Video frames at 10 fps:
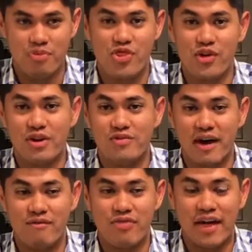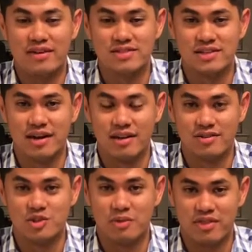$35,000
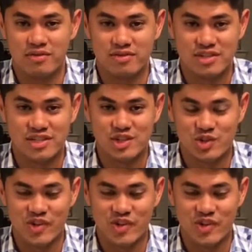a month in residual